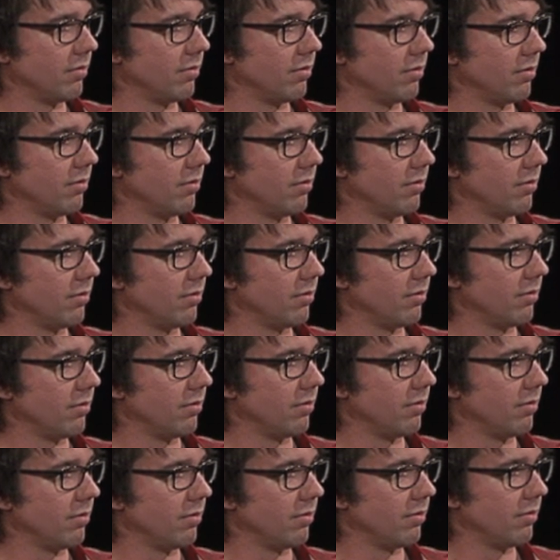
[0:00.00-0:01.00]

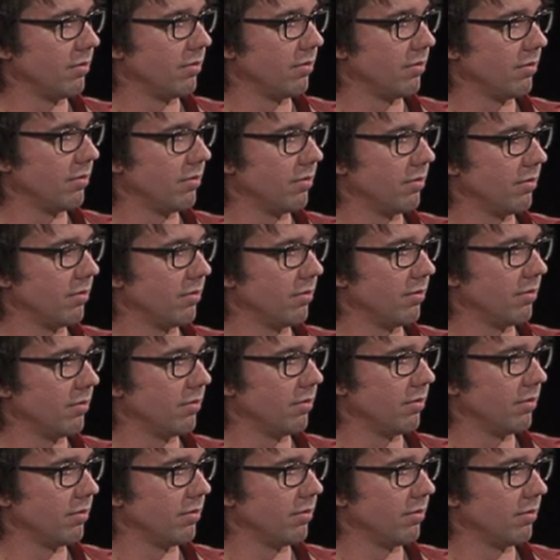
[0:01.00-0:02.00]

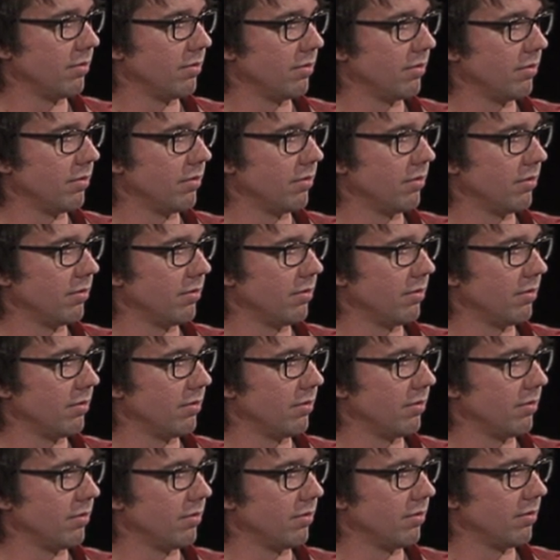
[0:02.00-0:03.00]

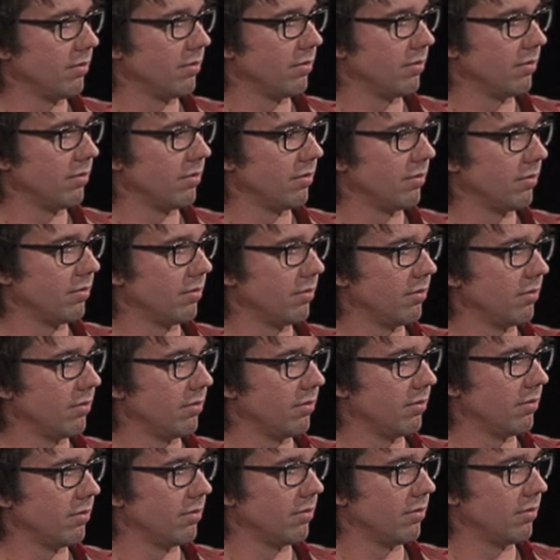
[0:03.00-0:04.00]

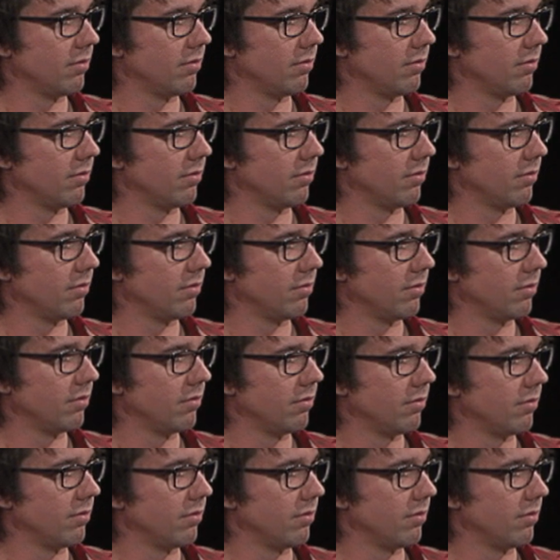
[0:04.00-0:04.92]
No words are spoken by the person on screen.